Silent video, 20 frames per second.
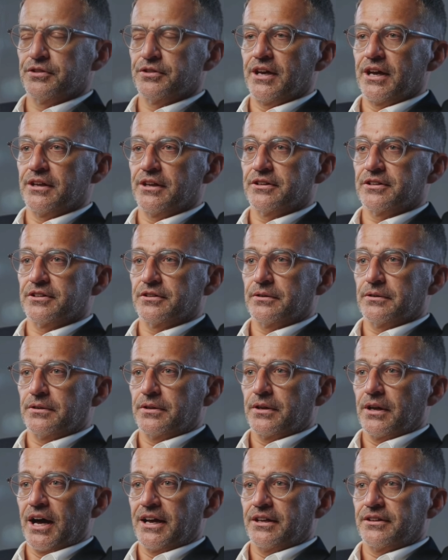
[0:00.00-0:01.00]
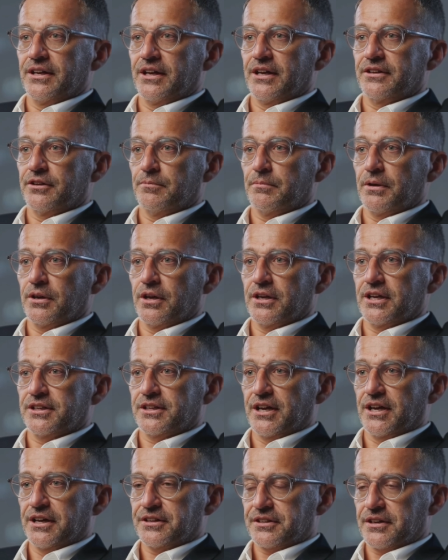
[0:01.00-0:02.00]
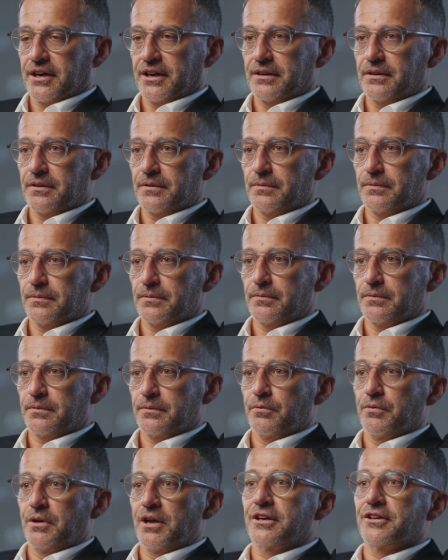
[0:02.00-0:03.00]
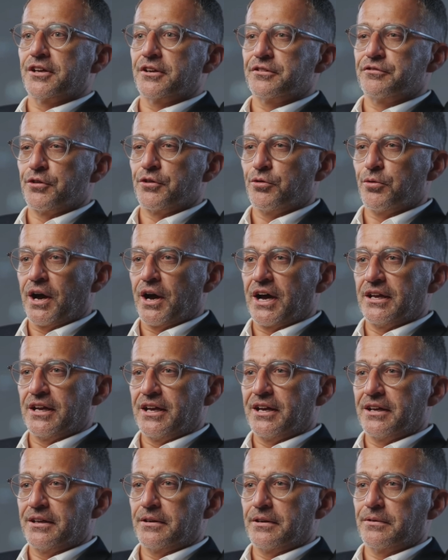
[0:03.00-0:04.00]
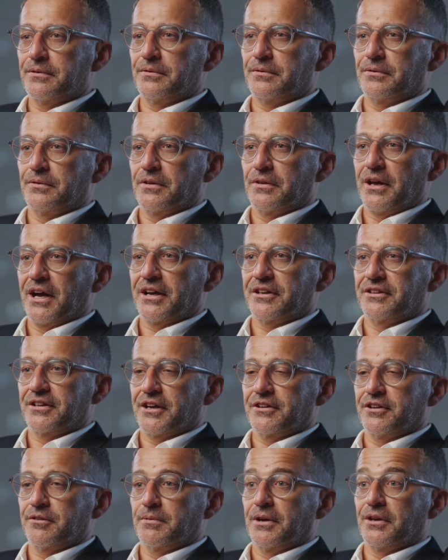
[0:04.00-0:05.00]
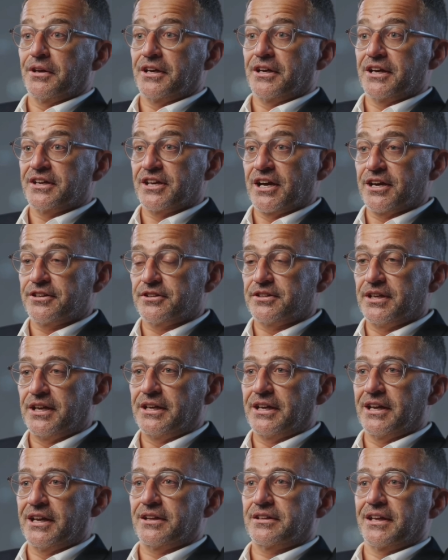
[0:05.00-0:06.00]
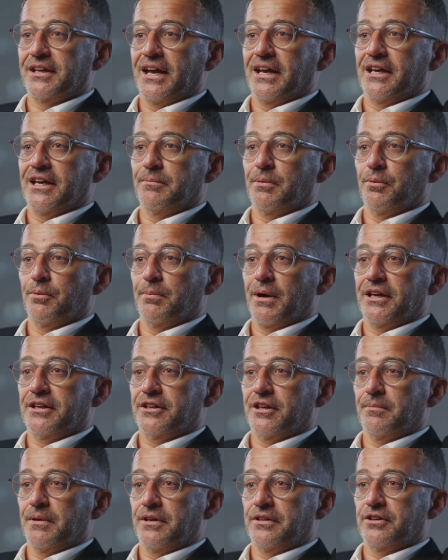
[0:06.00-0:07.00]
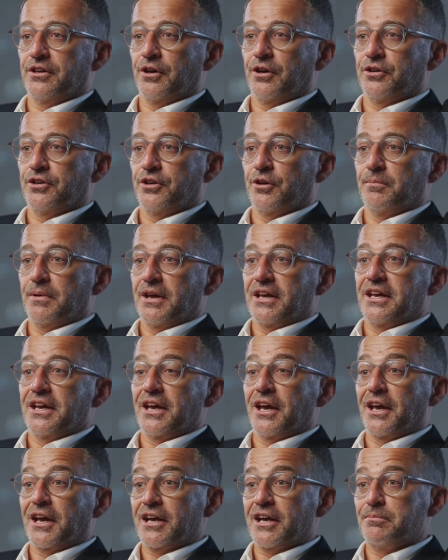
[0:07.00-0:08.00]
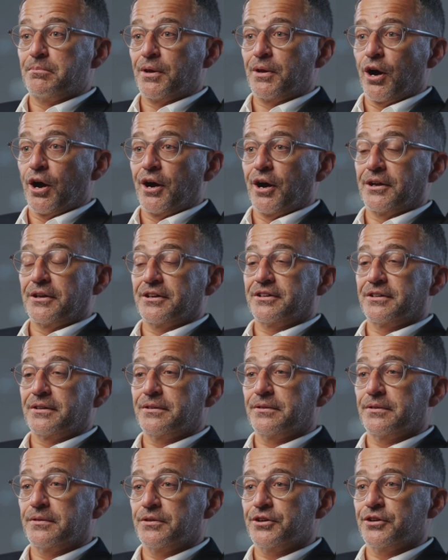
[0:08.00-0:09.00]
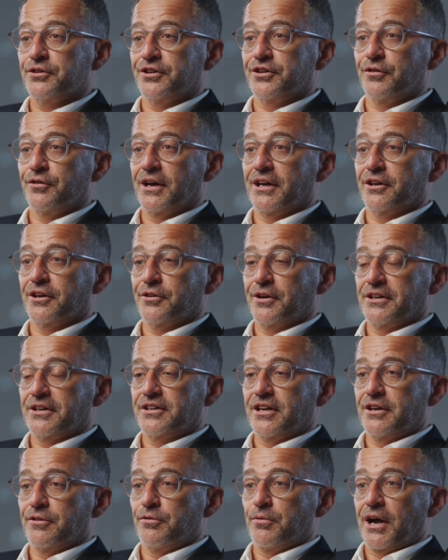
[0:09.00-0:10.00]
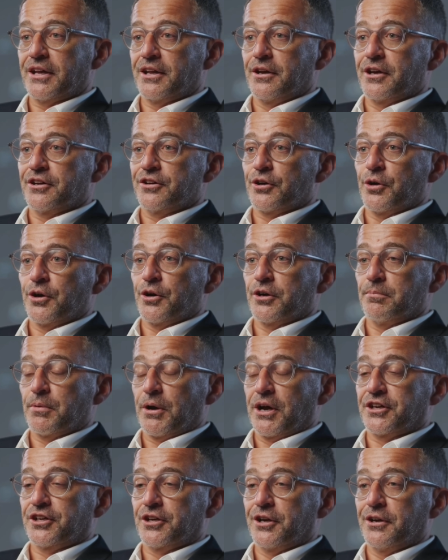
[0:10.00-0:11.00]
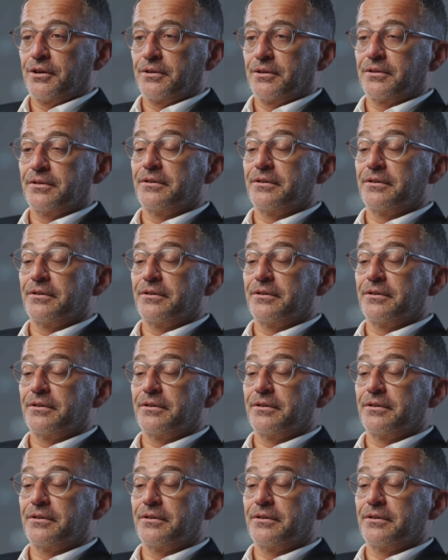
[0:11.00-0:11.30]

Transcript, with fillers: 6. Accessibility testing. Reason for ranking. Accessibility testing is gaining momentum in social media and blogs due to increasing regulatory pressure,